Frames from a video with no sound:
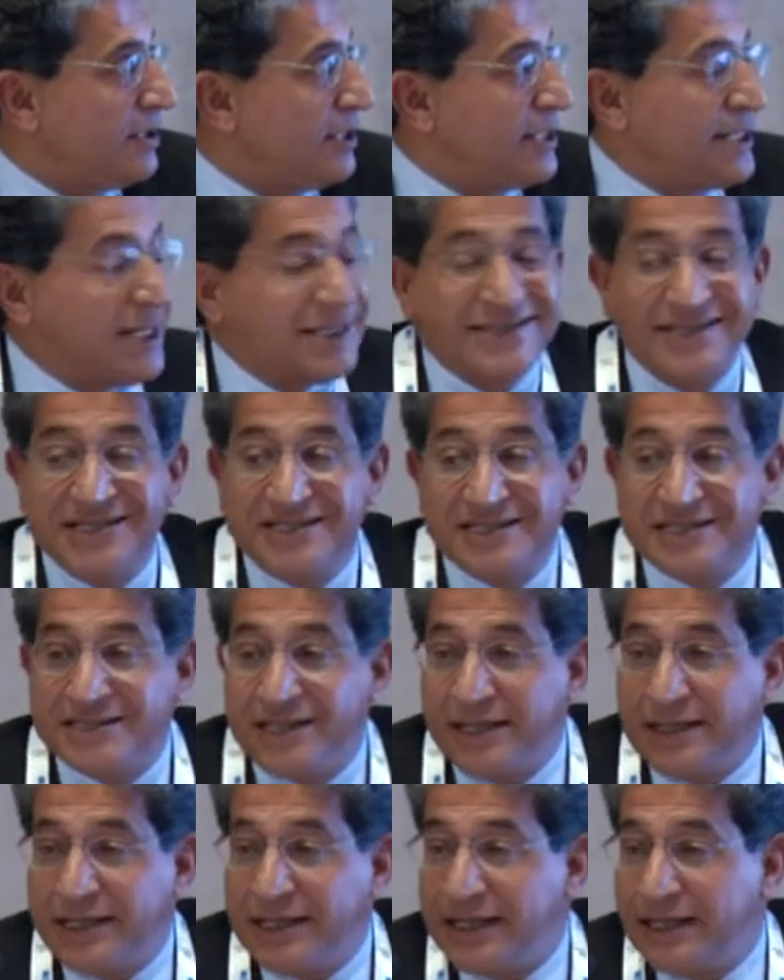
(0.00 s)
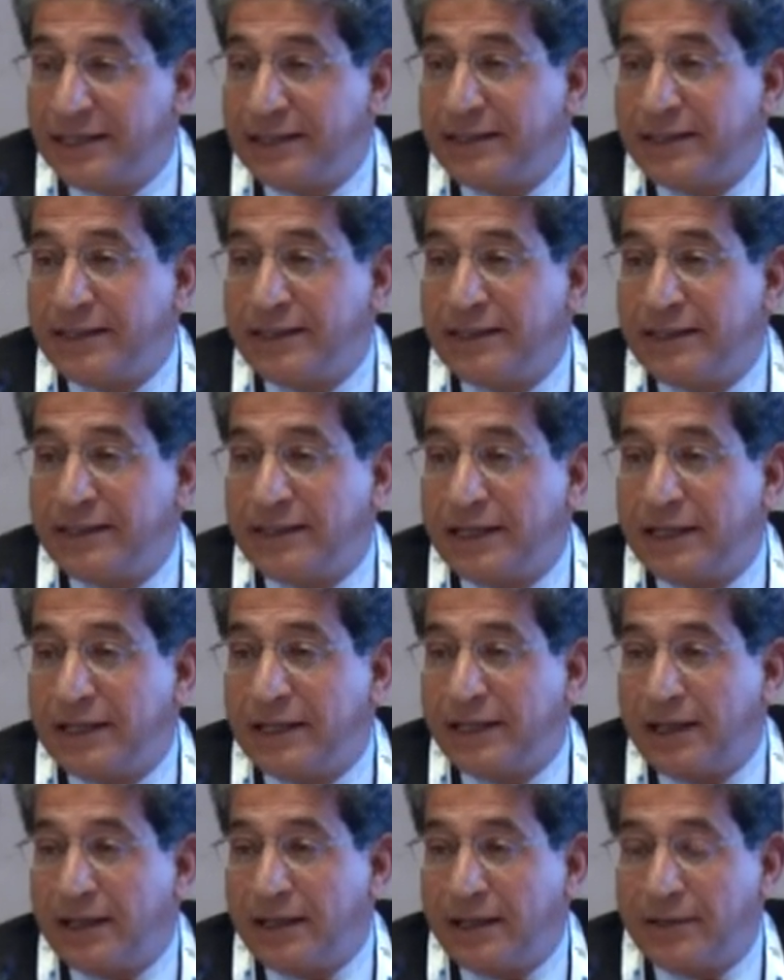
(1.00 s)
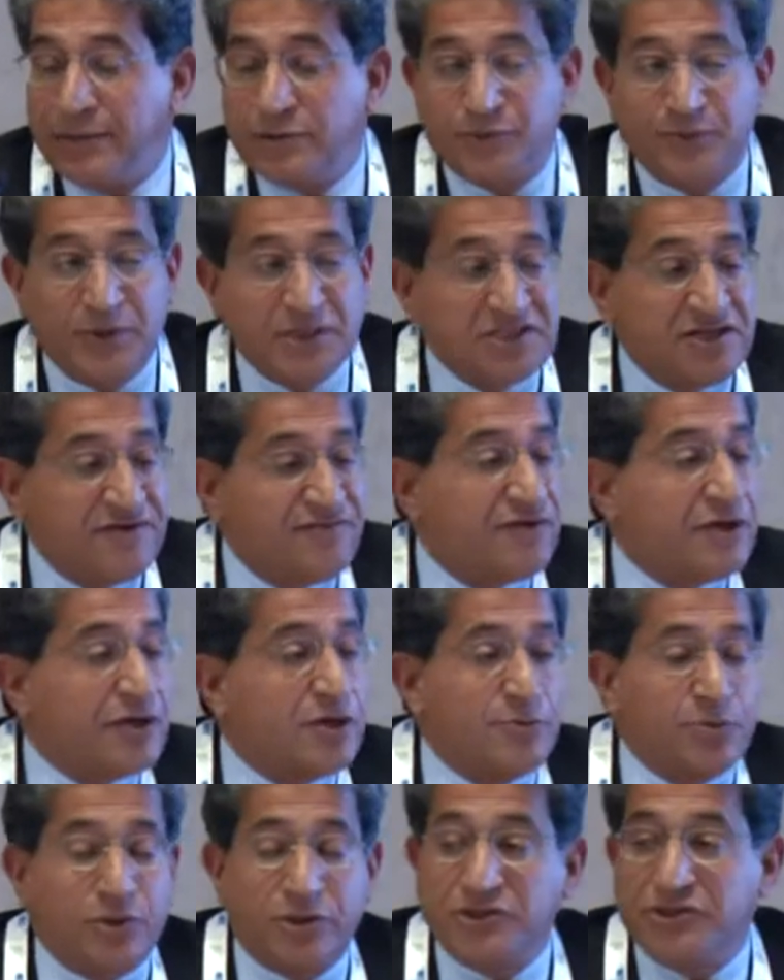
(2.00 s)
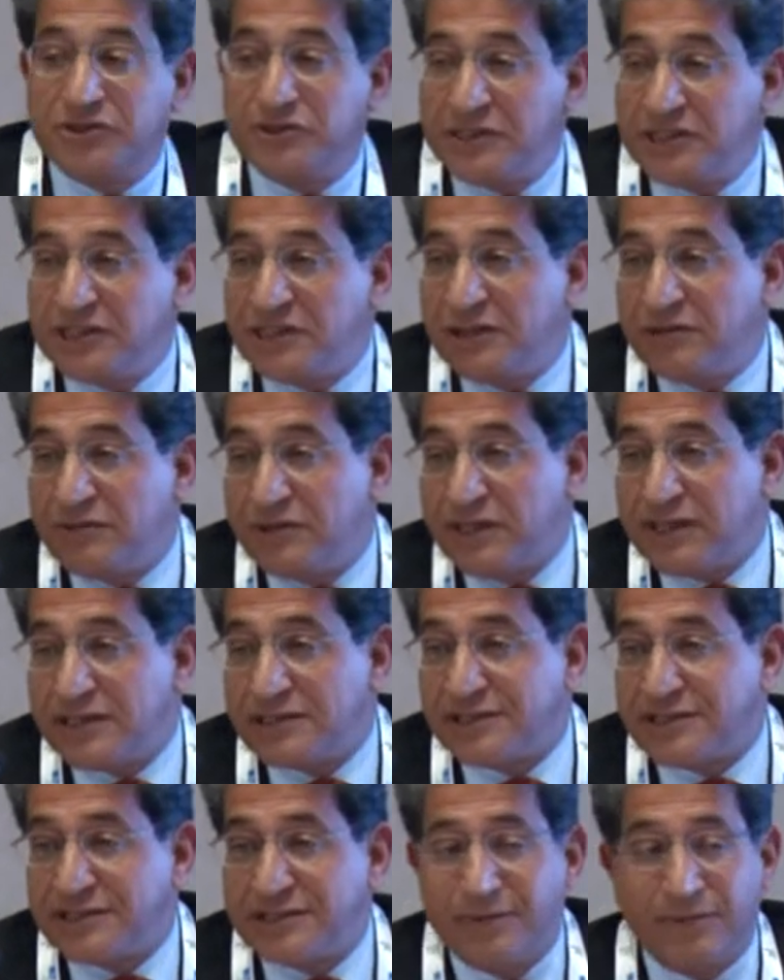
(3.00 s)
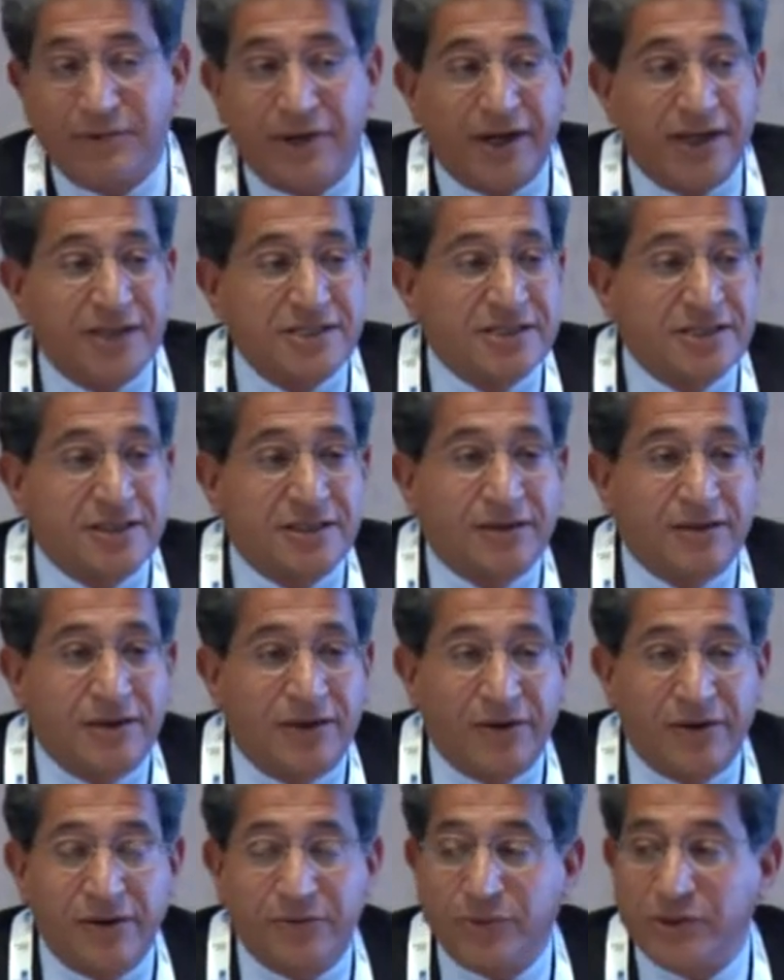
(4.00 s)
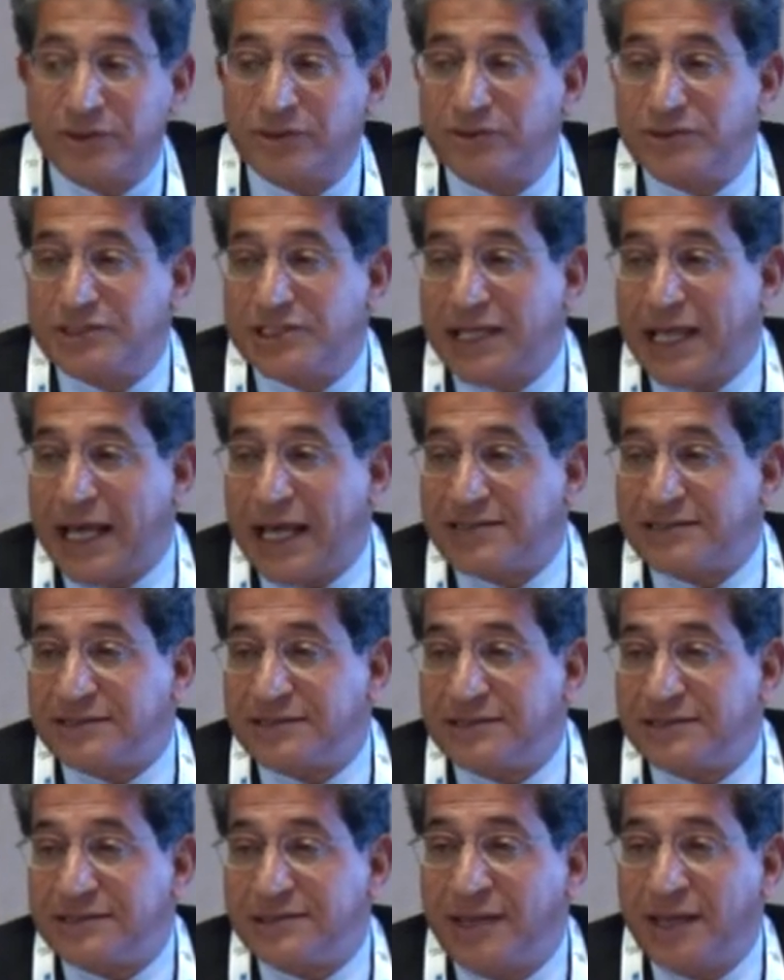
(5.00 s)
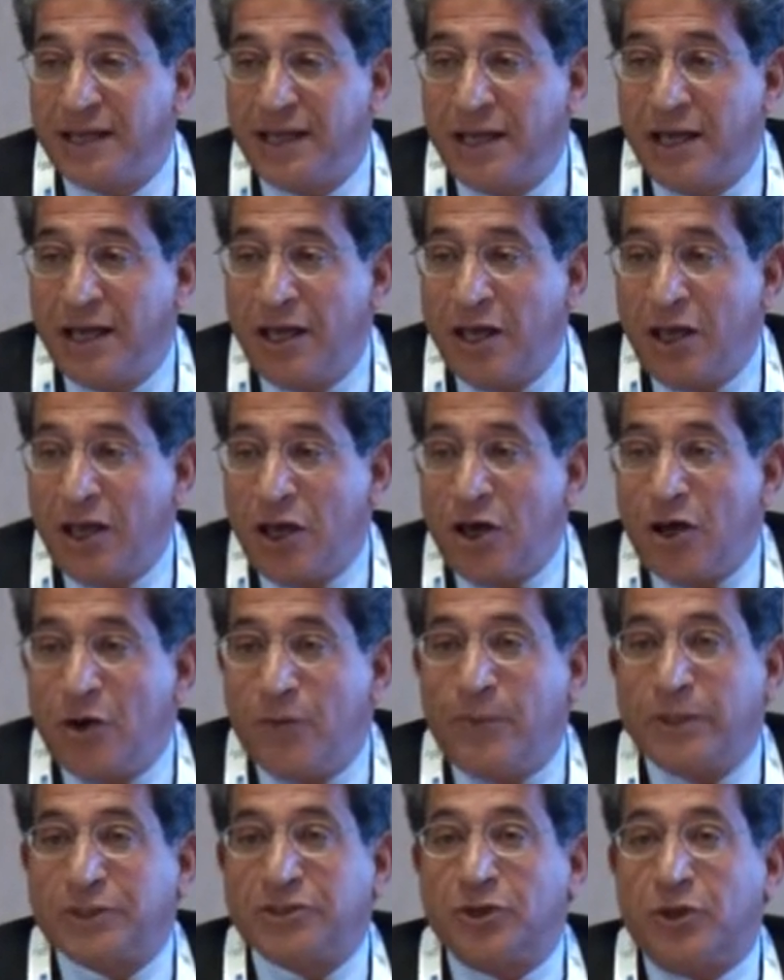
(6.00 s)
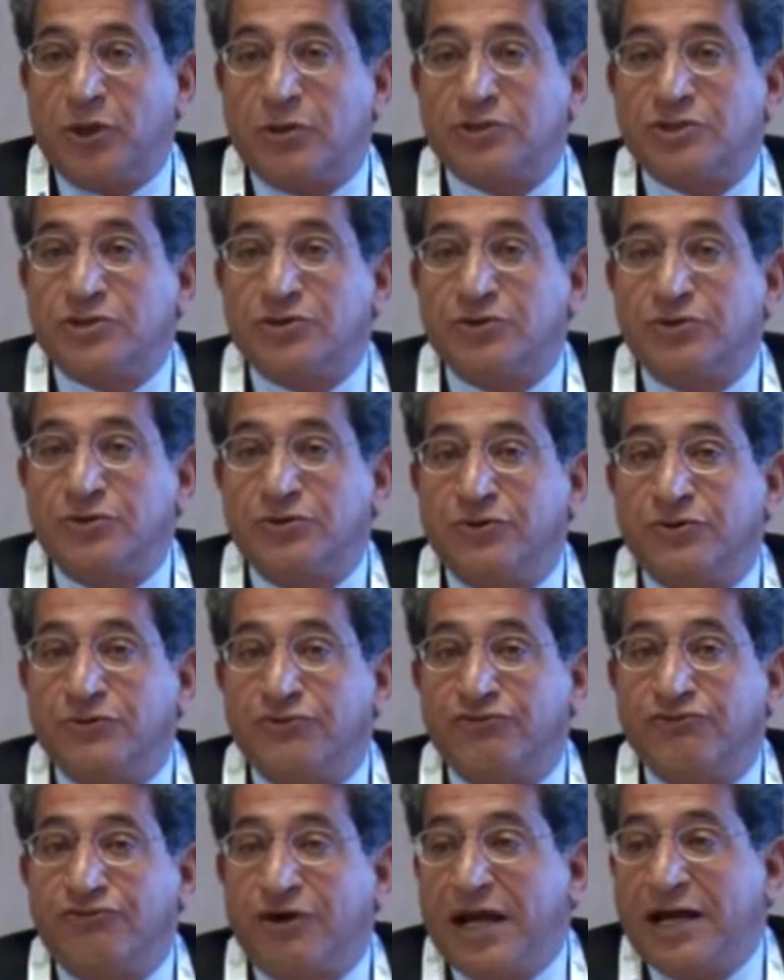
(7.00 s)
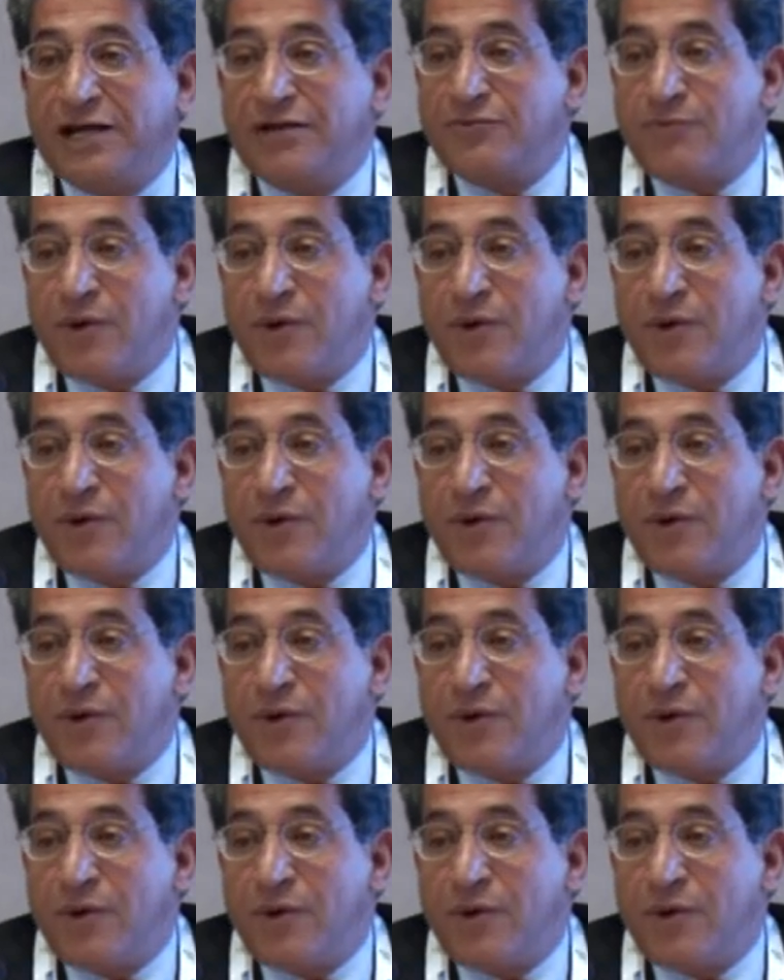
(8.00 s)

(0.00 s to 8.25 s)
not necessarily in a specific opportunity, whether it's exploration or producing assets, but also find